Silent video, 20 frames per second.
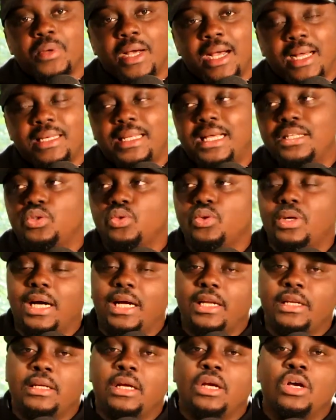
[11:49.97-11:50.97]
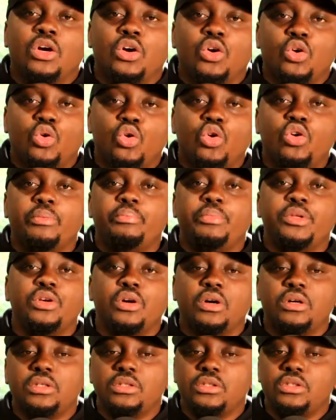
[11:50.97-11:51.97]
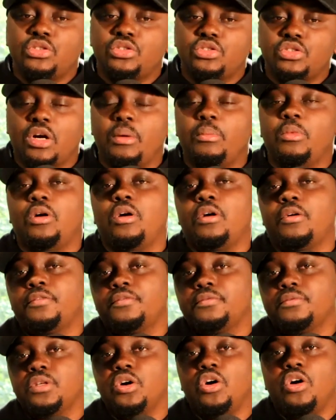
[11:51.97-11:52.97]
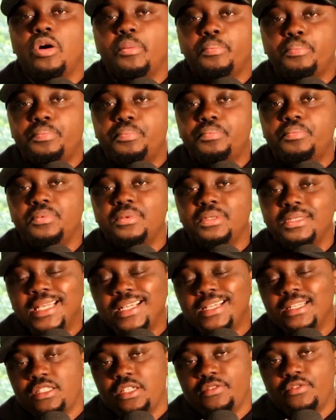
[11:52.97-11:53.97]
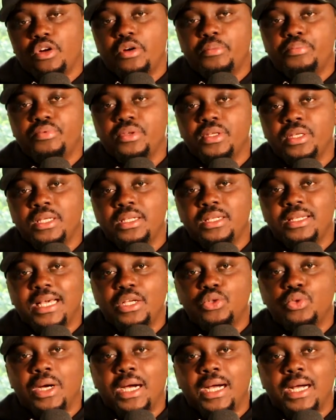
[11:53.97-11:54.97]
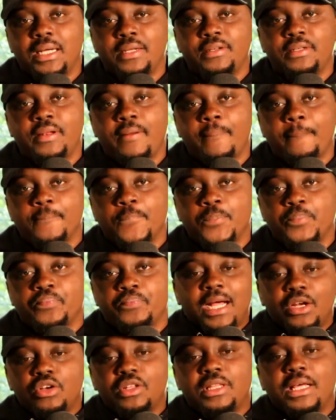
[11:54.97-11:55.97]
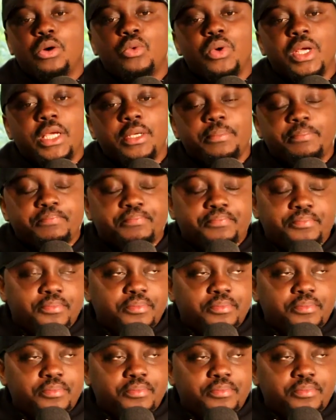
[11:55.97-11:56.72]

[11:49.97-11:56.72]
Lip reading: and that you can go beyond some of the negative upbringing that you had. Another way